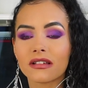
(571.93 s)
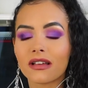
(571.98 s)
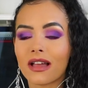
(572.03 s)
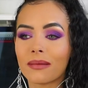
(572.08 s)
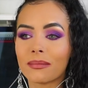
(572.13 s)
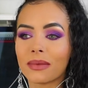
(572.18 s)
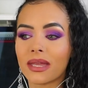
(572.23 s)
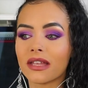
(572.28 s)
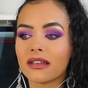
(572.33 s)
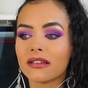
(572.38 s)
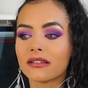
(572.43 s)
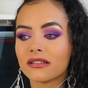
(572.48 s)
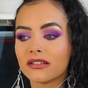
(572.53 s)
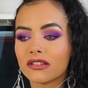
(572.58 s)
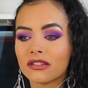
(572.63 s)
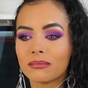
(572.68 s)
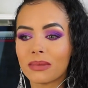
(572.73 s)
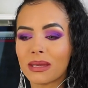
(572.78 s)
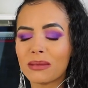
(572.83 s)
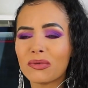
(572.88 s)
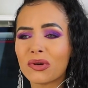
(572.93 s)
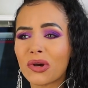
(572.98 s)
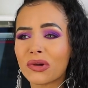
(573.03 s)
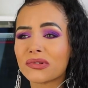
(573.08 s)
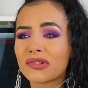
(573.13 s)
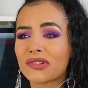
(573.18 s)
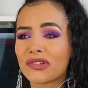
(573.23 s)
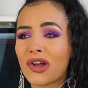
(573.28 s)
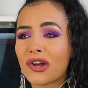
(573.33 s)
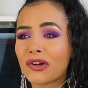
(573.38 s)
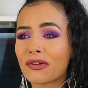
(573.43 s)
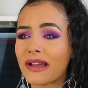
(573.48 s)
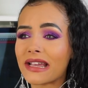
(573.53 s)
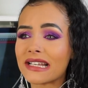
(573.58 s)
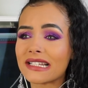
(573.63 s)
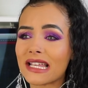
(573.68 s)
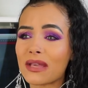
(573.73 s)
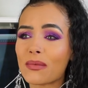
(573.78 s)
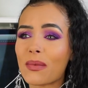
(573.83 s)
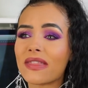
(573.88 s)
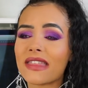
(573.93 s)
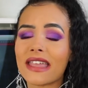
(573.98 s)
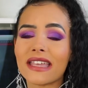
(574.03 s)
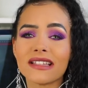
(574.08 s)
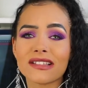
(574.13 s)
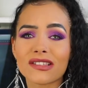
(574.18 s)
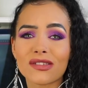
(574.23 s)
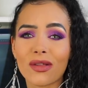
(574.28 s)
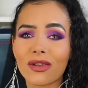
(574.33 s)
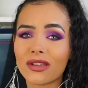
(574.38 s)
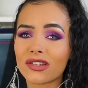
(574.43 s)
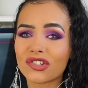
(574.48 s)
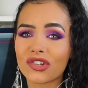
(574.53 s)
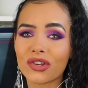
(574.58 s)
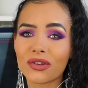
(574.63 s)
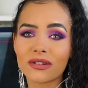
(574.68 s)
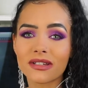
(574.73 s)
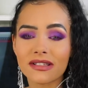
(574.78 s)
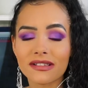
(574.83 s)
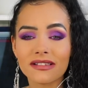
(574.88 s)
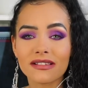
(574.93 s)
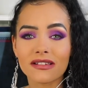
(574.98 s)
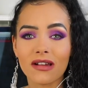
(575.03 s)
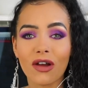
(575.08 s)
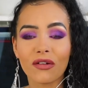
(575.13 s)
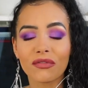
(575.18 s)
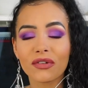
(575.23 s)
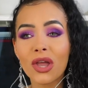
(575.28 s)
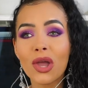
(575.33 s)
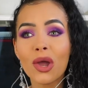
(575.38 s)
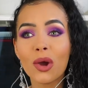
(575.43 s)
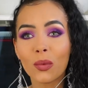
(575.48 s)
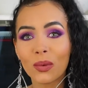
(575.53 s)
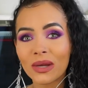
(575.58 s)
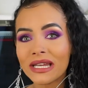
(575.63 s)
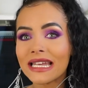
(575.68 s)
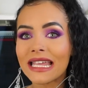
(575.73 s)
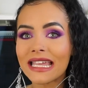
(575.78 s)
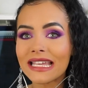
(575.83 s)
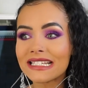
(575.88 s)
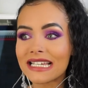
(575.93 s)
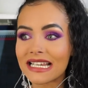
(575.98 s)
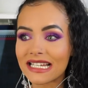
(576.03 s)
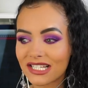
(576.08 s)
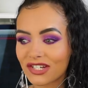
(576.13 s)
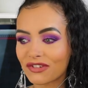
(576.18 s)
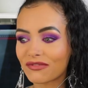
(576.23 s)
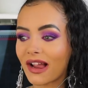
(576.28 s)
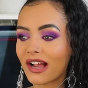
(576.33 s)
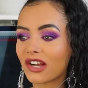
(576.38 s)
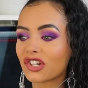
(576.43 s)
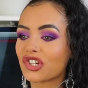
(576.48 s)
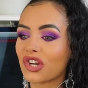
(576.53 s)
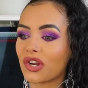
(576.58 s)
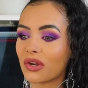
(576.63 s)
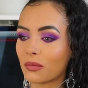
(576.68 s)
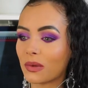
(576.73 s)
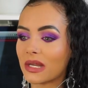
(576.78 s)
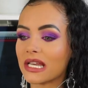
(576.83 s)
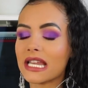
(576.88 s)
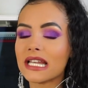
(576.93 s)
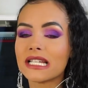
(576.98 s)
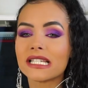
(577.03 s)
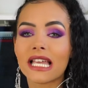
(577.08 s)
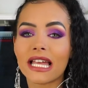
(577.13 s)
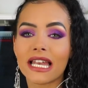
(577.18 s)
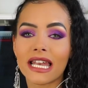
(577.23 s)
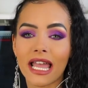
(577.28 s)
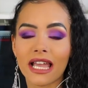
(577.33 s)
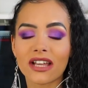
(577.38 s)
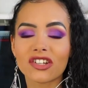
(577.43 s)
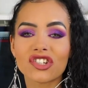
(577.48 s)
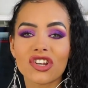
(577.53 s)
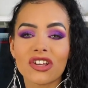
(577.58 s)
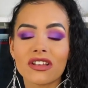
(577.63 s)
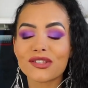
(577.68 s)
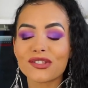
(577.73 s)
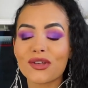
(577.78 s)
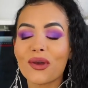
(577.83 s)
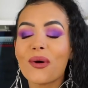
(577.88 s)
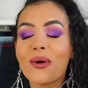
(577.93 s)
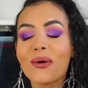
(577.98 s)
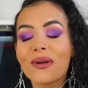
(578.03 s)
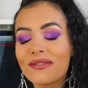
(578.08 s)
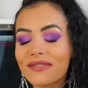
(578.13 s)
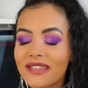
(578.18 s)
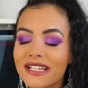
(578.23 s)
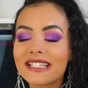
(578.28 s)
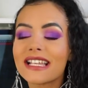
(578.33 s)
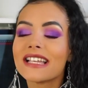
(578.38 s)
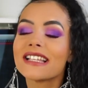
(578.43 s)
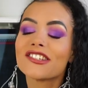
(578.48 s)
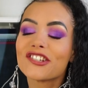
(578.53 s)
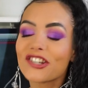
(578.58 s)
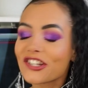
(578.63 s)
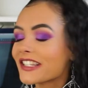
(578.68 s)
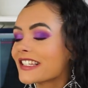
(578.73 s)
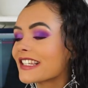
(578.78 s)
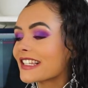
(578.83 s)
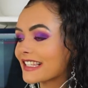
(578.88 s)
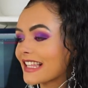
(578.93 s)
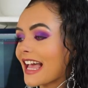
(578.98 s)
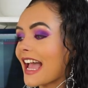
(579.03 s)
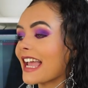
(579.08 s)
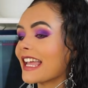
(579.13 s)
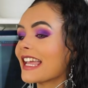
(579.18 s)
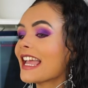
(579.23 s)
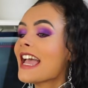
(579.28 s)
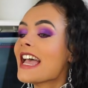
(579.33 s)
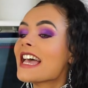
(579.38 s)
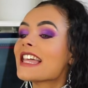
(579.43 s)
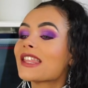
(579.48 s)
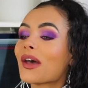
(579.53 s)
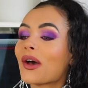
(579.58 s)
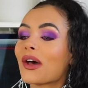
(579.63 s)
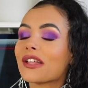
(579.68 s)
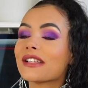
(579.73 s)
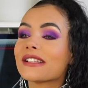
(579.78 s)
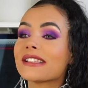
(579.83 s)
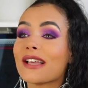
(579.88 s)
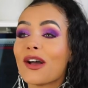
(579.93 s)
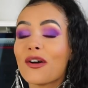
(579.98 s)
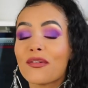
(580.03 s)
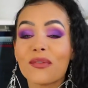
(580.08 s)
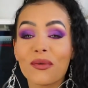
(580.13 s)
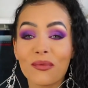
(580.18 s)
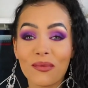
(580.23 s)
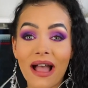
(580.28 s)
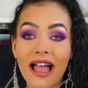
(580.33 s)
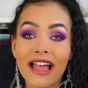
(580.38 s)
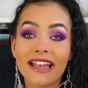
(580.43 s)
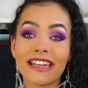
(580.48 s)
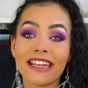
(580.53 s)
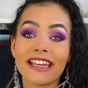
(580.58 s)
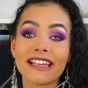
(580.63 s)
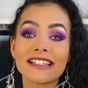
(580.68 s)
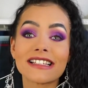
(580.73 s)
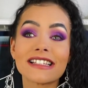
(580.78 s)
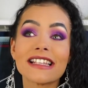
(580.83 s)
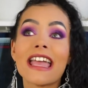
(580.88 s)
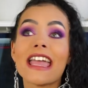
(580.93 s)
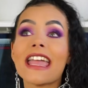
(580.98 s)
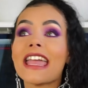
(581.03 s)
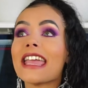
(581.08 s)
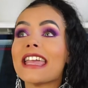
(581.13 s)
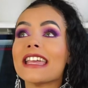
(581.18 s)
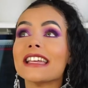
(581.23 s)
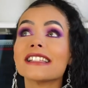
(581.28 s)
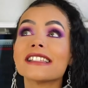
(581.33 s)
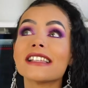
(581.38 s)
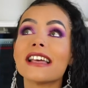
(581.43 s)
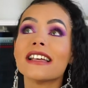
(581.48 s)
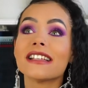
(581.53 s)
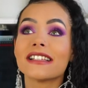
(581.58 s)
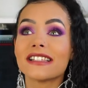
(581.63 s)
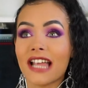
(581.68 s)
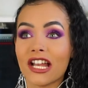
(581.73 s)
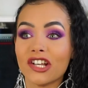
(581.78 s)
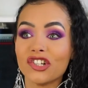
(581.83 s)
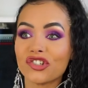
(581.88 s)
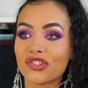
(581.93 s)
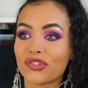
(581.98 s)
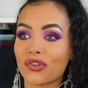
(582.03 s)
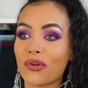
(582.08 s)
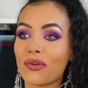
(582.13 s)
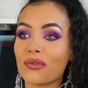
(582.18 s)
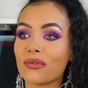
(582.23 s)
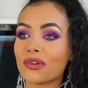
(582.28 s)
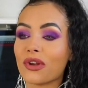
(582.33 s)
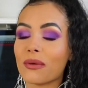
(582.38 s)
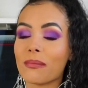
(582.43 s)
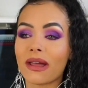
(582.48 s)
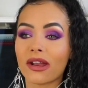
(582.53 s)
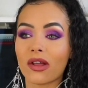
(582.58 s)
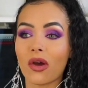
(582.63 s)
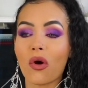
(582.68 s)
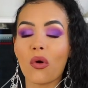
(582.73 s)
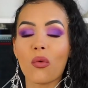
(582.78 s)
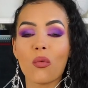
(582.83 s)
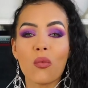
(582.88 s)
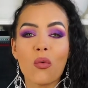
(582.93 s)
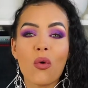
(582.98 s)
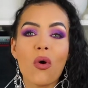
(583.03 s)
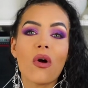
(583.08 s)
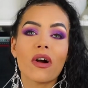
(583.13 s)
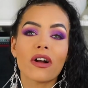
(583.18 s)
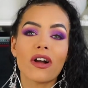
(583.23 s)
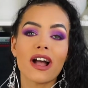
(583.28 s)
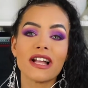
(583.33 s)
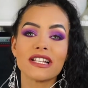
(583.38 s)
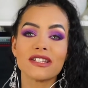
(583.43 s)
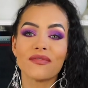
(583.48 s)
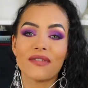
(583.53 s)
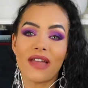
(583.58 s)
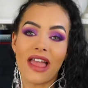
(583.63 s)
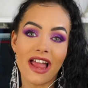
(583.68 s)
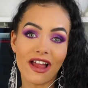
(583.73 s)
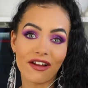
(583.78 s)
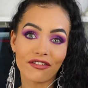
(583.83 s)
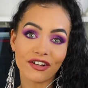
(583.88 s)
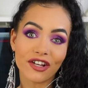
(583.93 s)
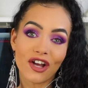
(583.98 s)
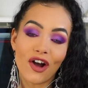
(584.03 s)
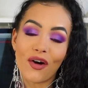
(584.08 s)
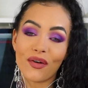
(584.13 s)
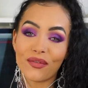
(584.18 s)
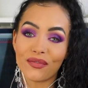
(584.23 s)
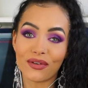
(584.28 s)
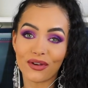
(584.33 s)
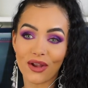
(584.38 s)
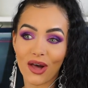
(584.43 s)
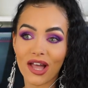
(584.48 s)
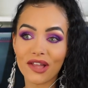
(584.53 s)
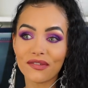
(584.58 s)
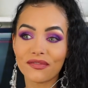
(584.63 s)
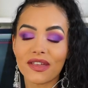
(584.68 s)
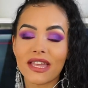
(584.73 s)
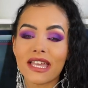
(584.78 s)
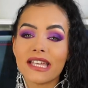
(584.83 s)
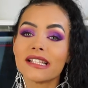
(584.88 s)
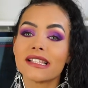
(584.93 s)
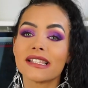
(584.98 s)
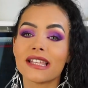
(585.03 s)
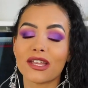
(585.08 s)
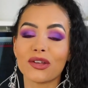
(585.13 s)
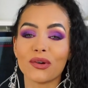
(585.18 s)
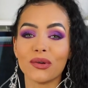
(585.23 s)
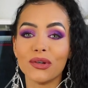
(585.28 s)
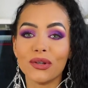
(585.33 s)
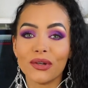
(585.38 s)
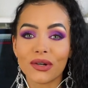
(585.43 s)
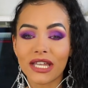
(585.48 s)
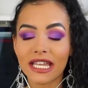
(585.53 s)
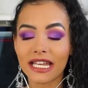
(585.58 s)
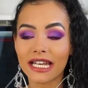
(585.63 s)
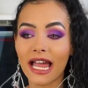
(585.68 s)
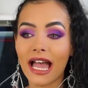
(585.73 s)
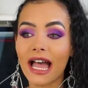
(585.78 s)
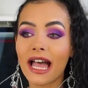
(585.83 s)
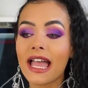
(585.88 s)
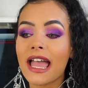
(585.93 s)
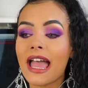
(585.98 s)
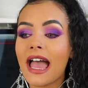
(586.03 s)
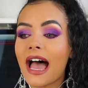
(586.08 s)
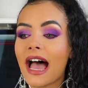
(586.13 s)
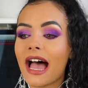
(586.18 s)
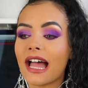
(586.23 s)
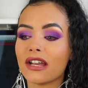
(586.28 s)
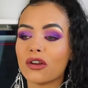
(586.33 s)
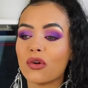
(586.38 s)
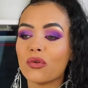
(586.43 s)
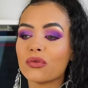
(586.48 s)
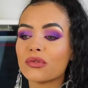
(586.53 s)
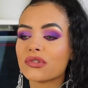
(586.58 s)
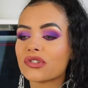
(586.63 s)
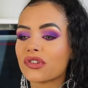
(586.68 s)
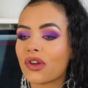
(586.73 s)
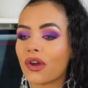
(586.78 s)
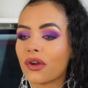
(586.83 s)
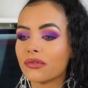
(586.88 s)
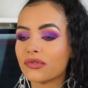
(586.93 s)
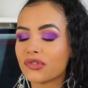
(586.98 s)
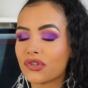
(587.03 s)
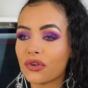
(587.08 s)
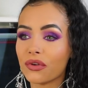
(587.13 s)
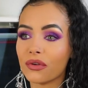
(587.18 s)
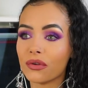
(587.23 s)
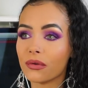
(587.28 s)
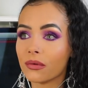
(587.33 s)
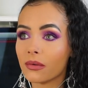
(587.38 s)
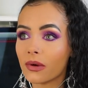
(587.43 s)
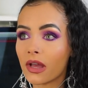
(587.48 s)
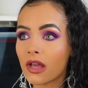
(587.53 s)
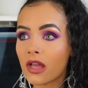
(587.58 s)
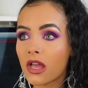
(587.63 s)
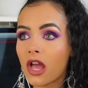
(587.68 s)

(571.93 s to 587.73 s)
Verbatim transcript: I mean, people go stir crazy when they're in solitude and stuff. We need interaction, we need connection. So, all of this is just to say that self awareness is essential no matter what kind of area of life it is that you're looking at, and also to